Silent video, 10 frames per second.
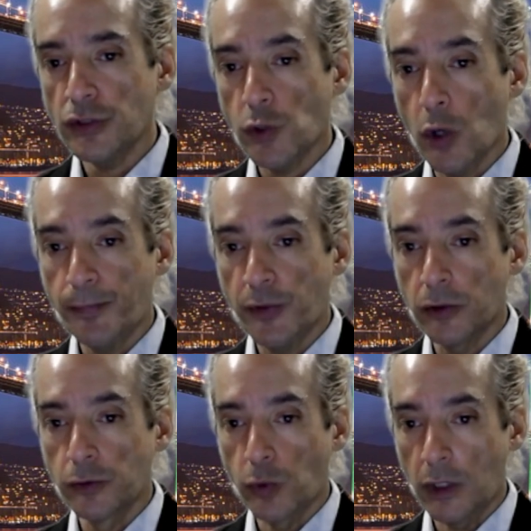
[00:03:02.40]

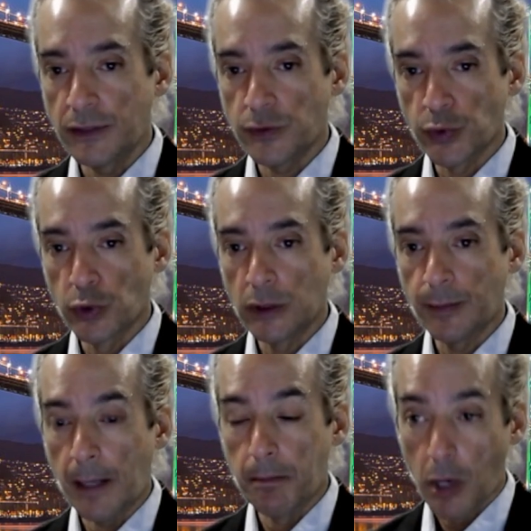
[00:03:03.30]
Scorpio is
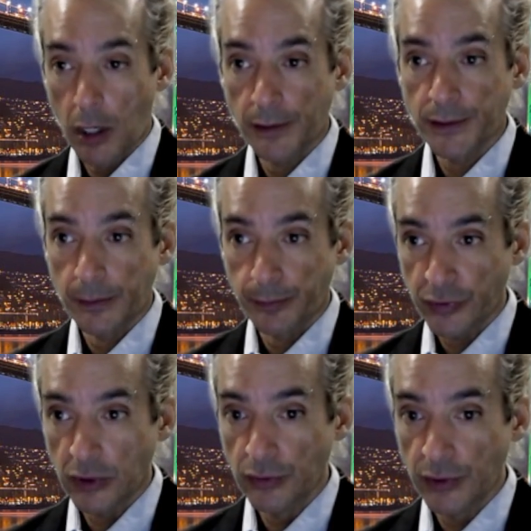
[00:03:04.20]
ruled by Mars and
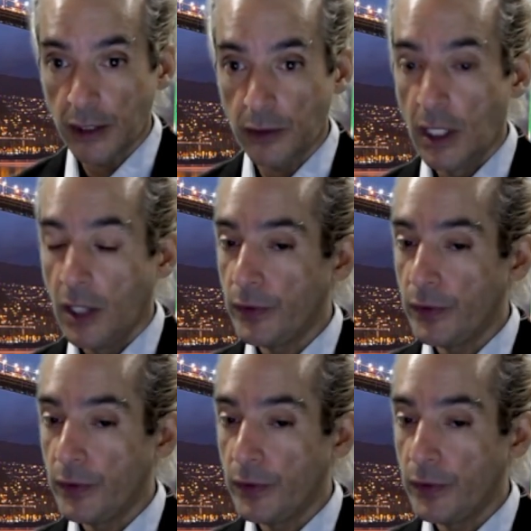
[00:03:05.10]
Pluto,